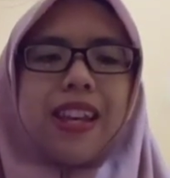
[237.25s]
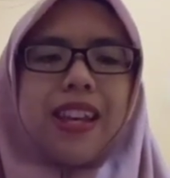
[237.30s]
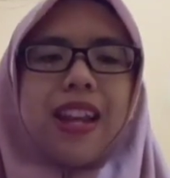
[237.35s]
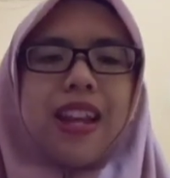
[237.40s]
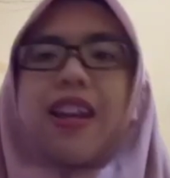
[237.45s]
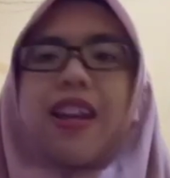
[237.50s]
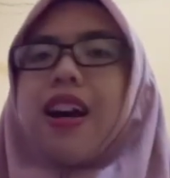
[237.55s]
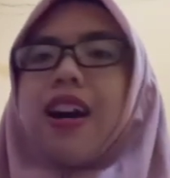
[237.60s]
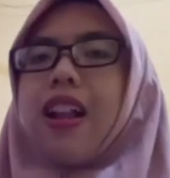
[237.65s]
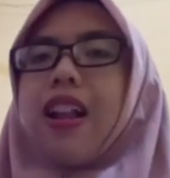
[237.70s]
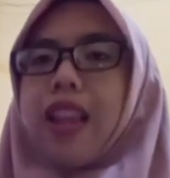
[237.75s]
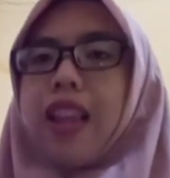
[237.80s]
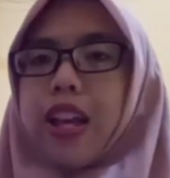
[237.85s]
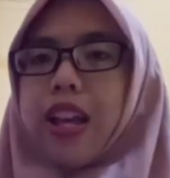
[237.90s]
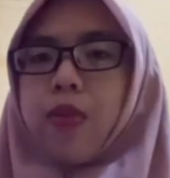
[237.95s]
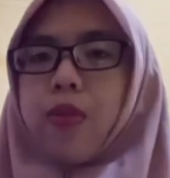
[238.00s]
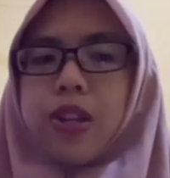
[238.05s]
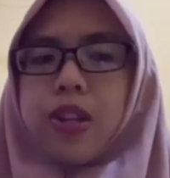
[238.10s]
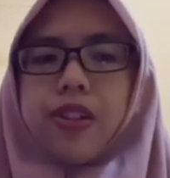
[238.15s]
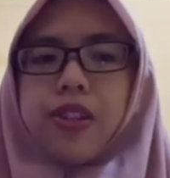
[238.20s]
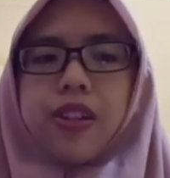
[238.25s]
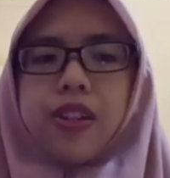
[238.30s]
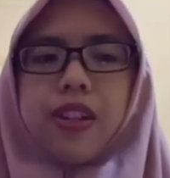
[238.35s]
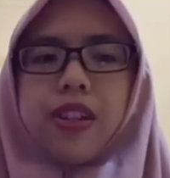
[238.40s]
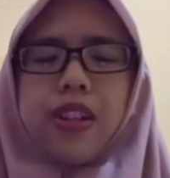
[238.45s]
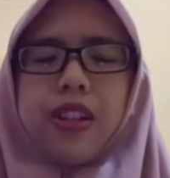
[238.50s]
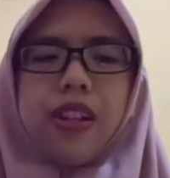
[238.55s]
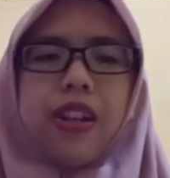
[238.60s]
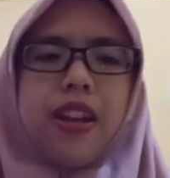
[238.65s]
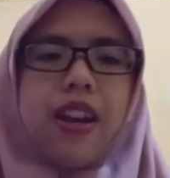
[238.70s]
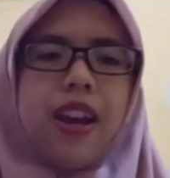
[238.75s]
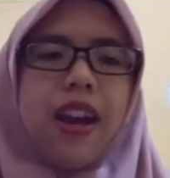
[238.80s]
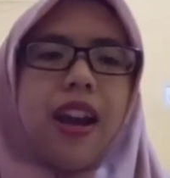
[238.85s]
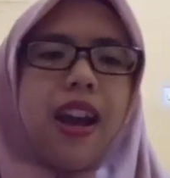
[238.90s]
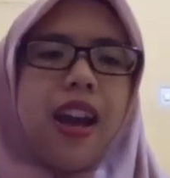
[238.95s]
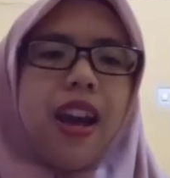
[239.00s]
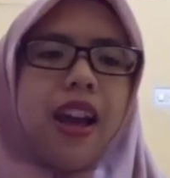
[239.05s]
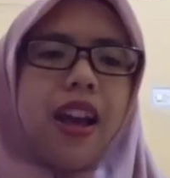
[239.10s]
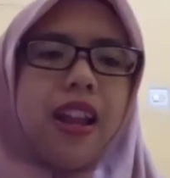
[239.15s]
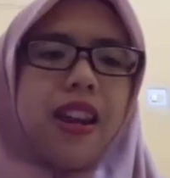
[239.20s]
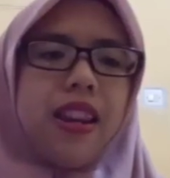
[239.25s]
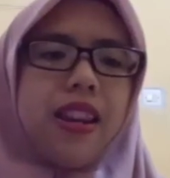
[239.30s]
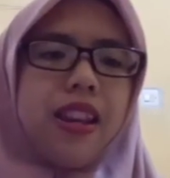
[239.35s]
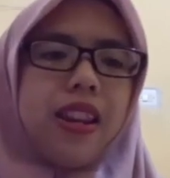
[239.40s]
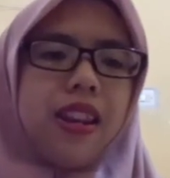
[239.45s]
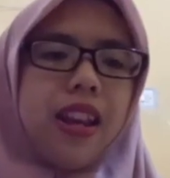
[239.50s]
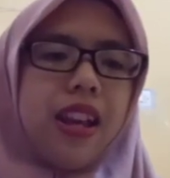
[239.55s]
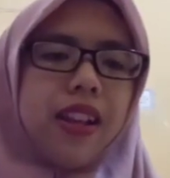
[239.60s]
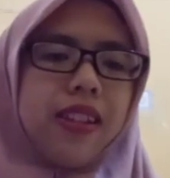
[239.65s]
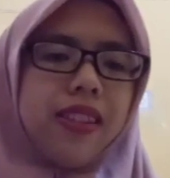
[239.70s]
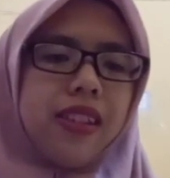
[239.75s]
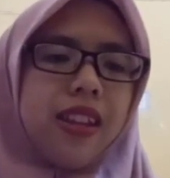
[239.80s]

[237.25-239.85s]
in a language. And the next